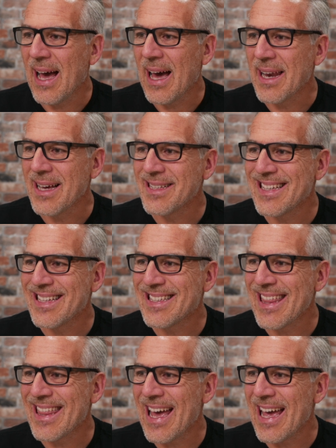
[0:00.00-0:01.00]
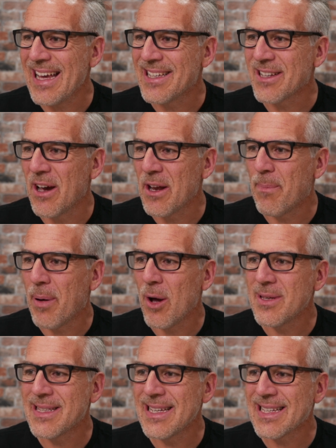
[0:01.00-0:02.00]
And as you see there, it's going to
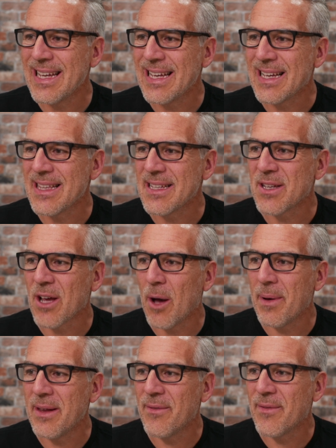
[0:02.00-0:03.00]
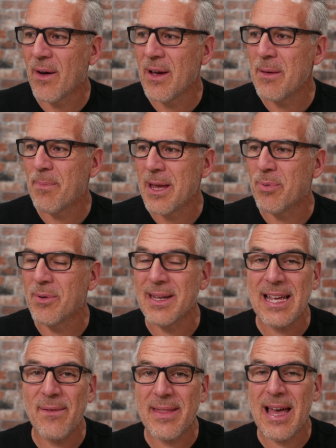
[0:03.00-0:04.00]
post this link at the top and invite people to
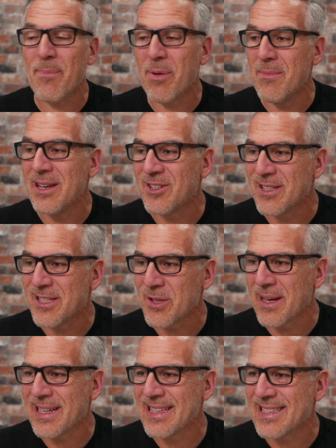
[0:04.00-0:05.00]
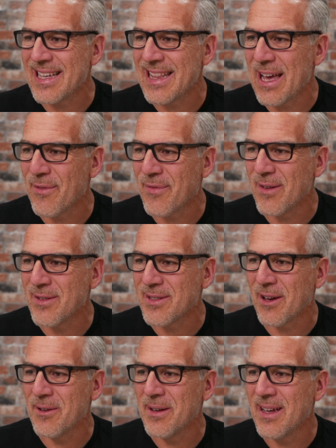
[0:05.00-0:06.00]
give their permission so I can see their
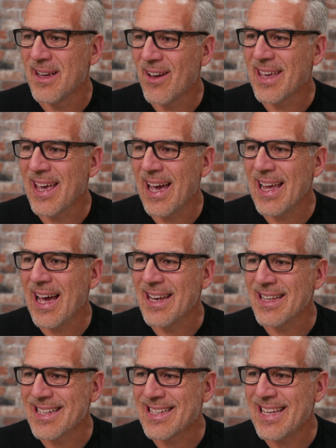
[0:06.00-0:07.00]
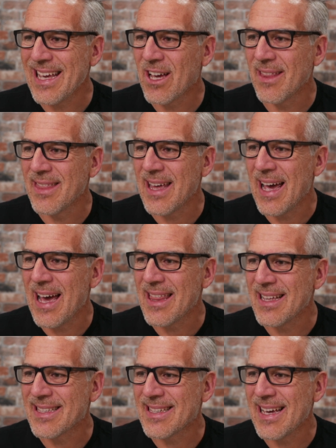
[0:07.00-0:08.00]
photo. Okay, and there's a tick on there
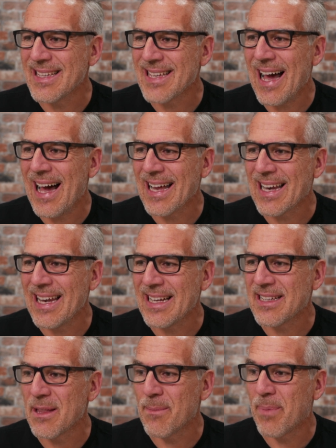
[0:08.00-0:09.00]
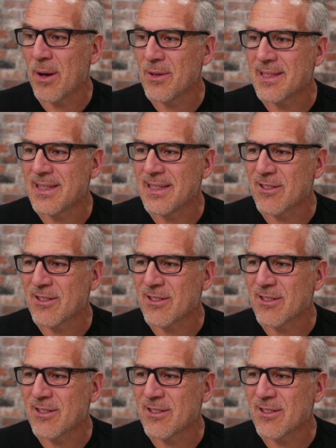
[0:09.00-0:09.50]
that says add link to the post